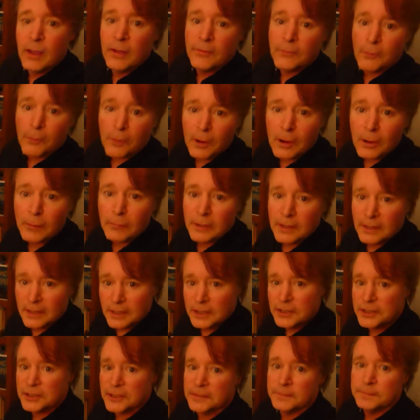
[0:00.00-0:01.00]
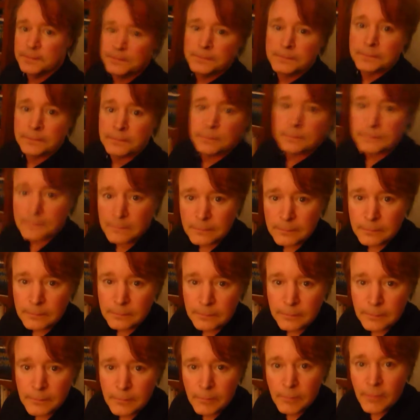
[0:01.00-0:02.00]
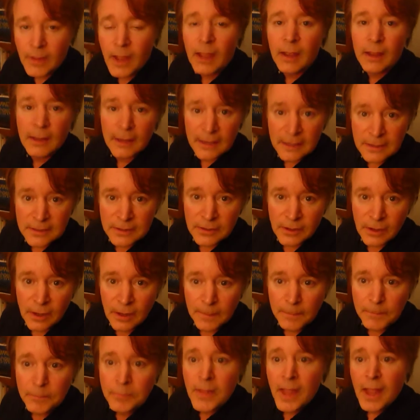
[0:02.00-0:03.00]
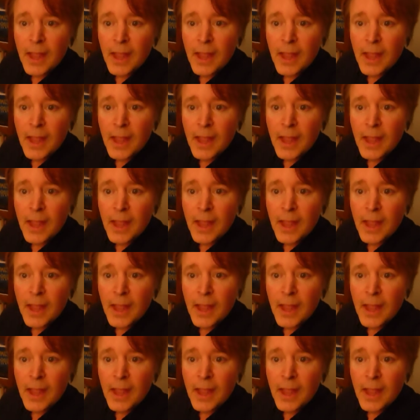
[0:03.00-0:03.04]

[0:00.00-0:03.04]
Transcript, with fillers: for a religion, Islam,